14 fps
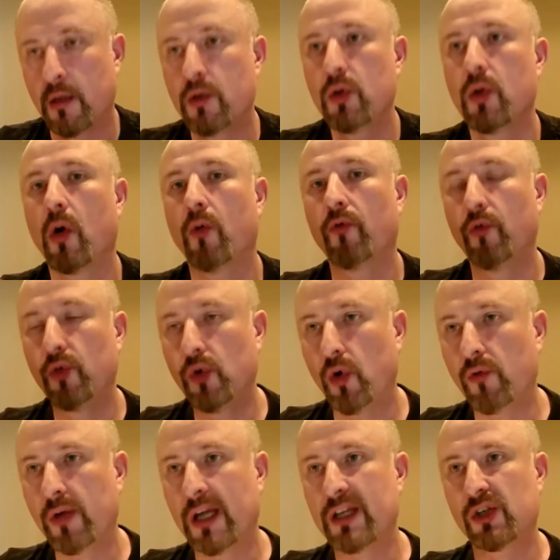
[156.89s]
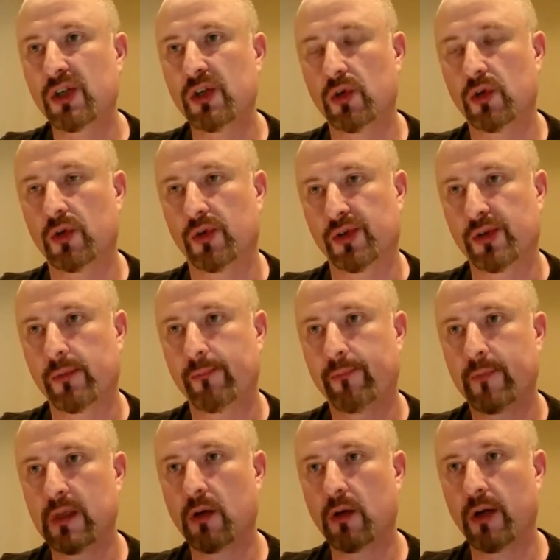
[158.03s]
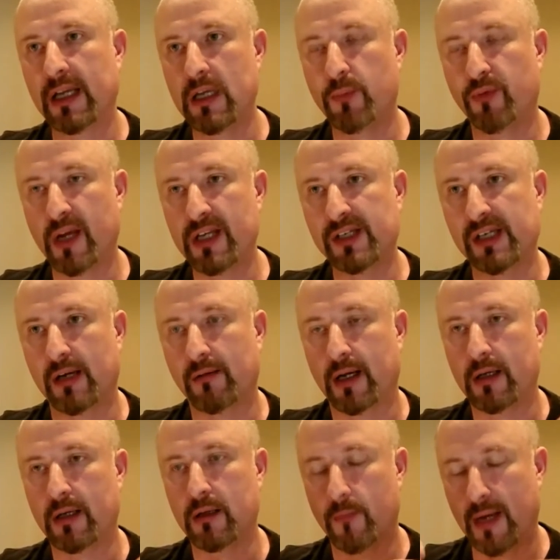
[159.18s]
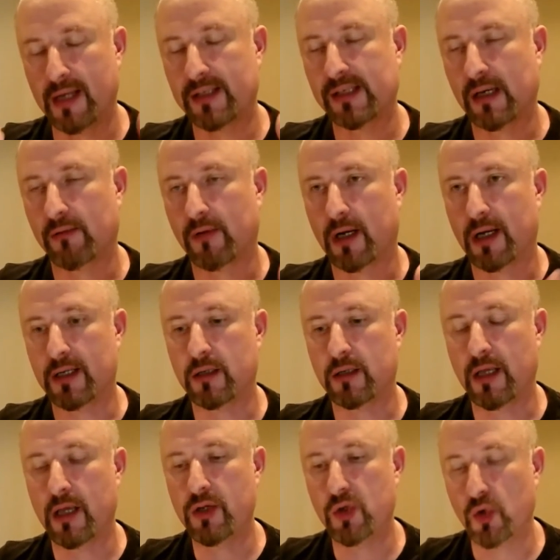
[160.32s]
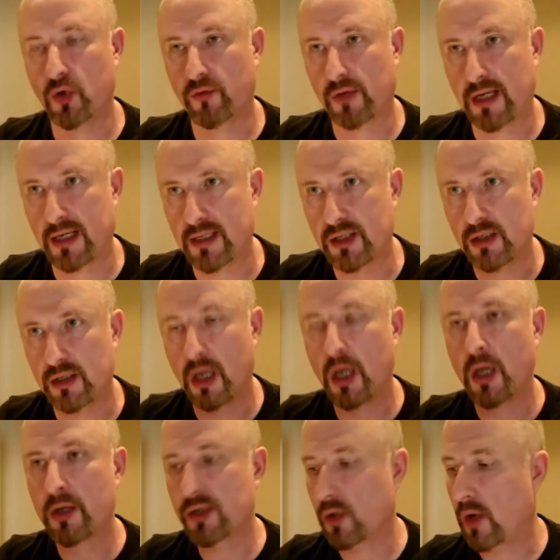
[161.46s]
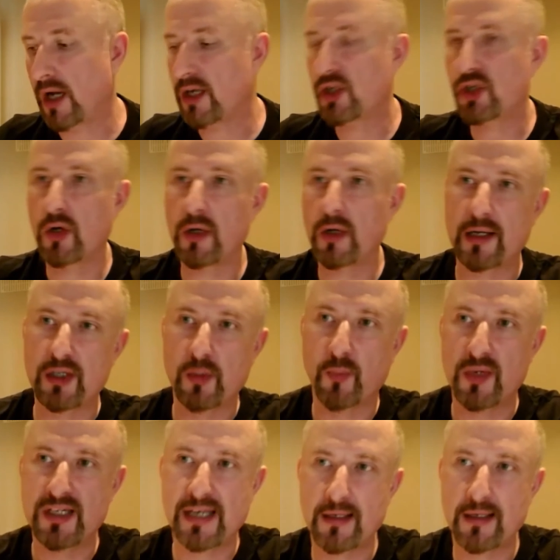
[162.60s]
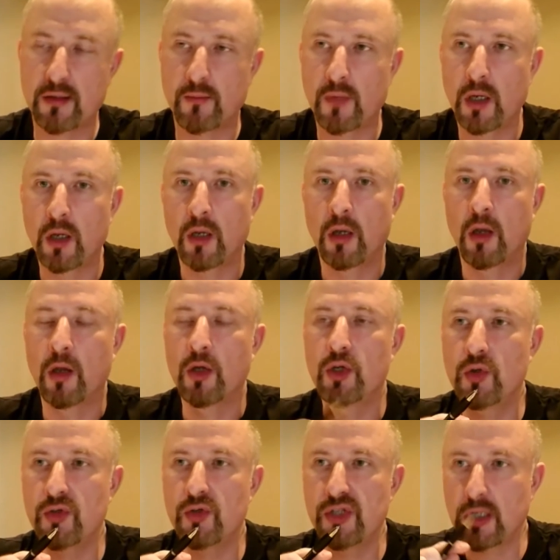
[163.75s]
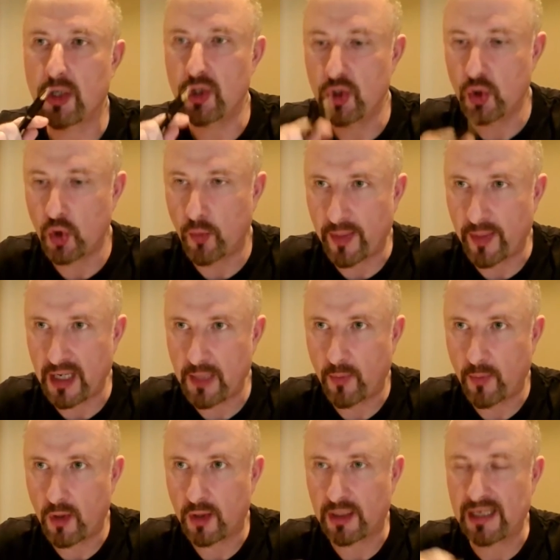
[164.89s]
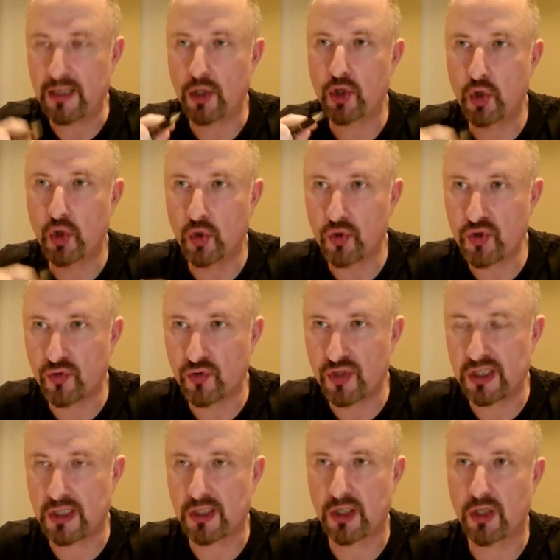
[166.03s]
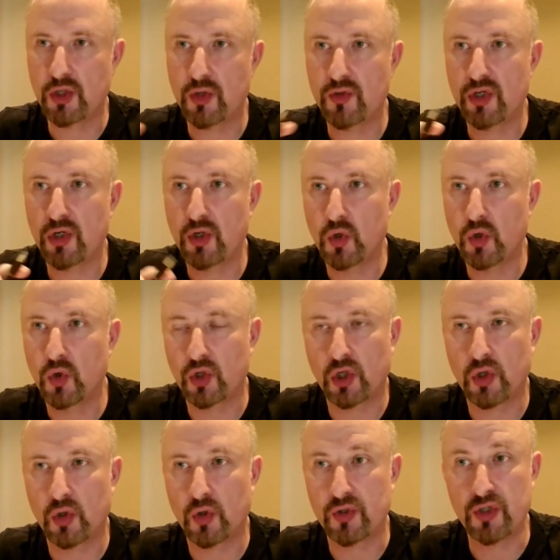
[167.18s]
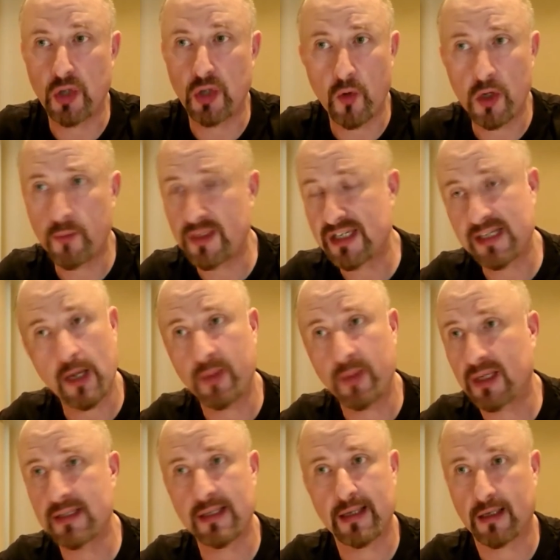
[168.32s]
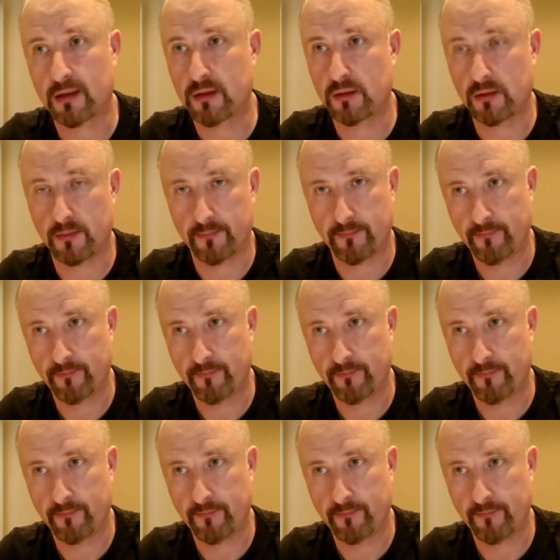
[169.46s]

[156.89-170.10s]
Your rights are yours. You've got to get your brain set right, your mindset right. They're your rights. So I show you how to protect them using your paperwork in your jurisdiction, using your courts. You don't want to be stepping into that court.